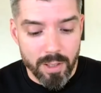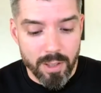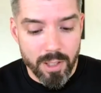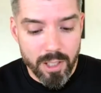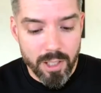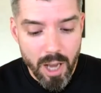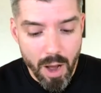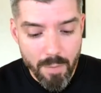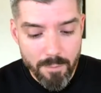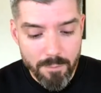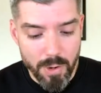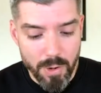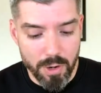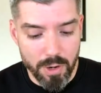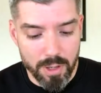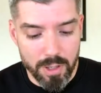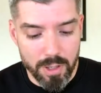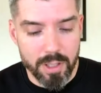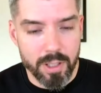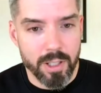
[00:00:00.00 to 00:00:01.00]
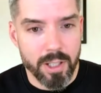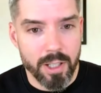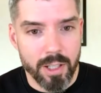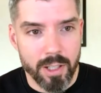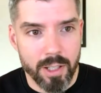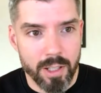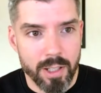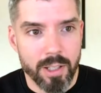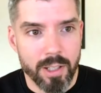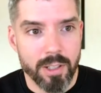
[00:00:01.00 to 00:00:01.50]
The comforter.
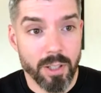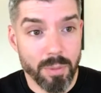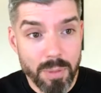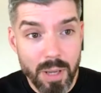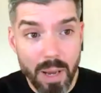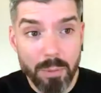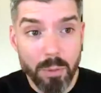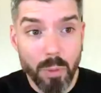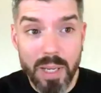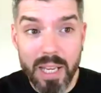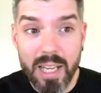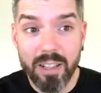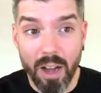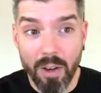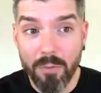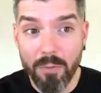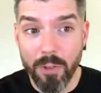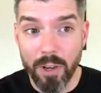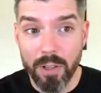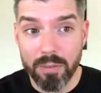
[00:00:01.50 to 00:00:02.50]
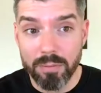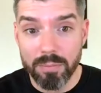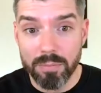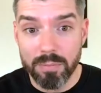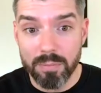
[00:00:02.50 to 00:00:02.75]
Sometimes we need comfort.